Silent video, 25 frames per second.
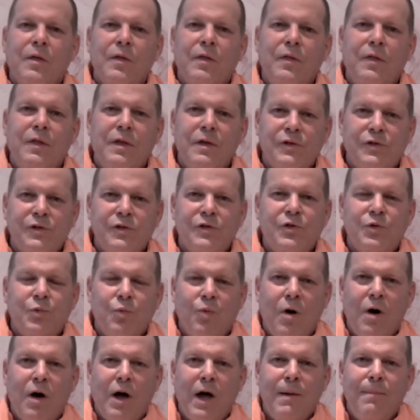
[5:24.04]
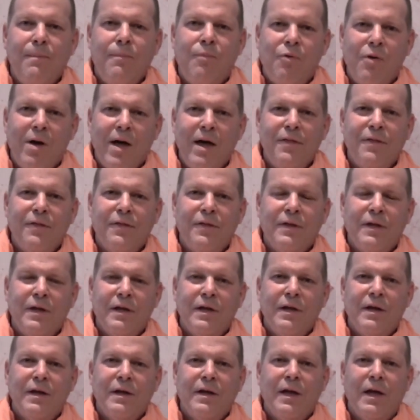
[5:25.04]
this is why breath
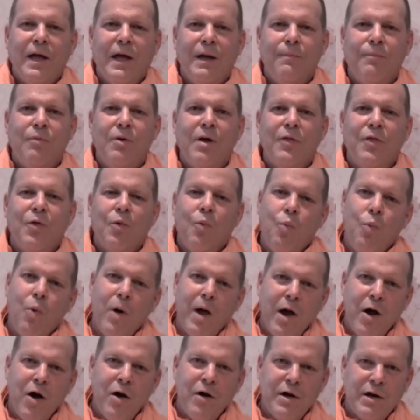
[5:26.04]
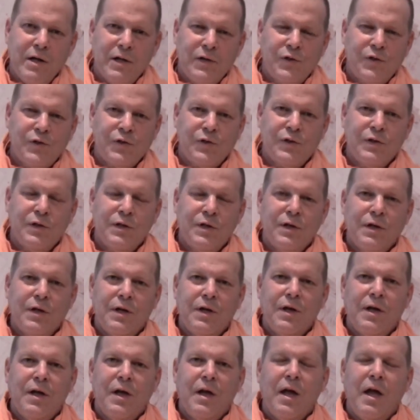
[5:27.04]
and breath awareness
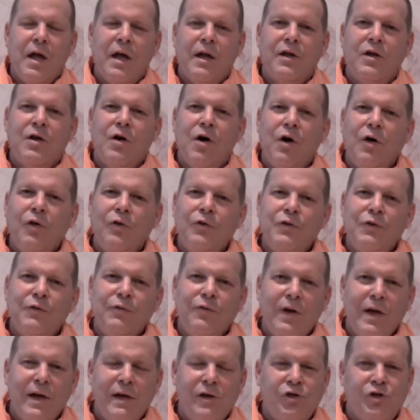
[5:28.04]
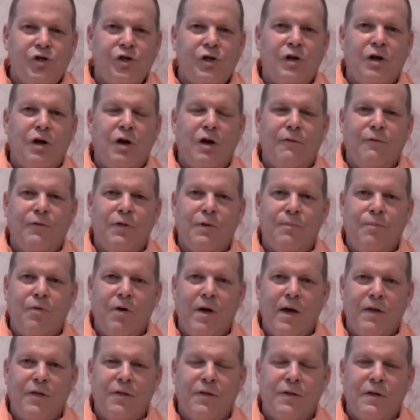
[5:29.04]
and cultivation of the
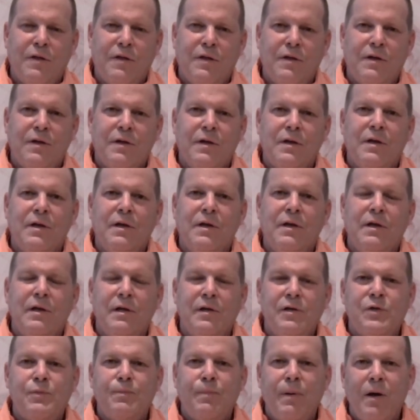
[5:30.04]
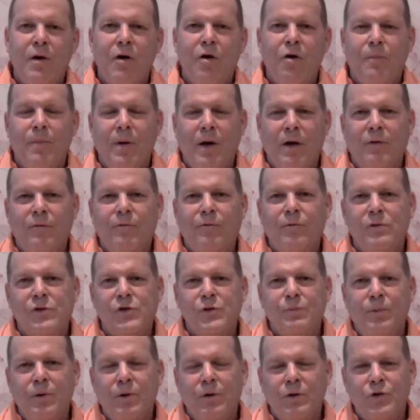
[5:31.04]
breath is paramount for
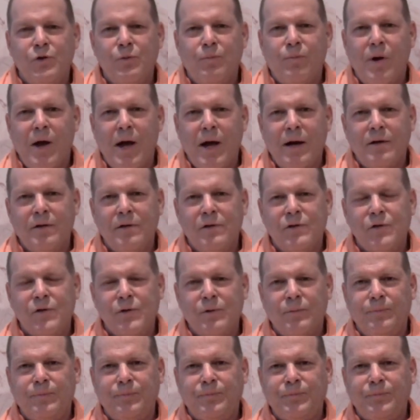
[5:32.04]
spiritual practice.